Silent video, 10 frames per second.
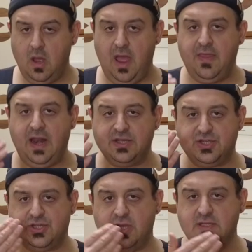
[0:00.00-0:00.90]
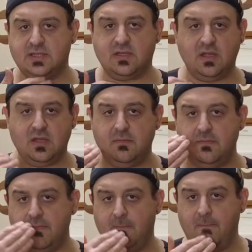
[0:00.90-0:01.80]
And then it's just
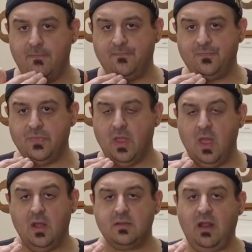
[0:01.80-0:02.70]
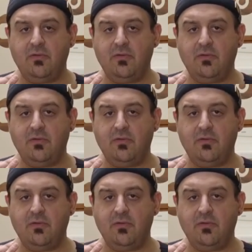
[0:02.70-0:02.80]
not